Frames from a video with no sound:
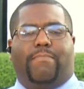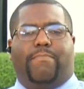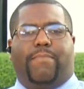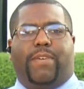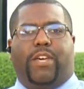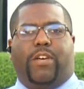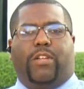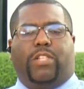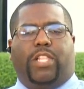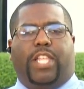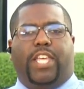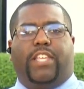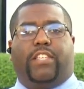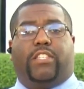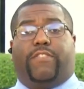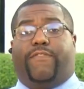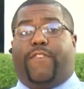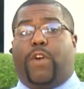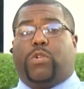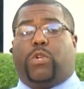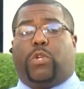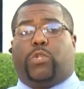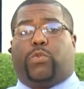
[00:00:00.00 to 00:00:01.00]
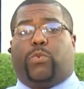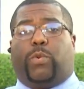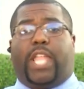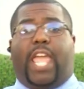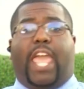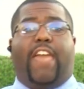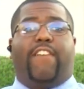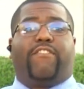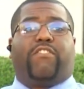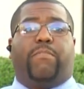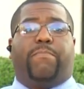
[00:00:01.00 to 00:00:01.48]
Bill, Liz, voters
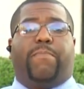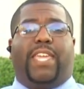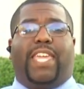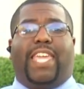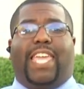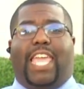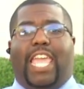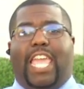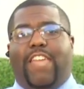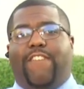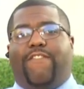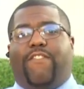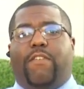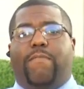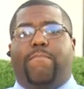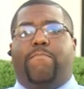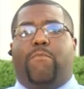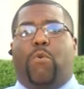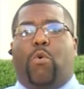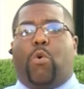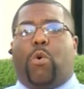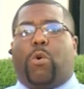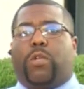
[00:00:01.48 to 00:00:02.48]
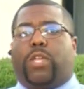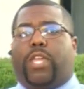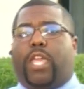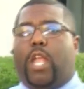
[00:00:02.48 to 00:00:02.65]
would have to be even more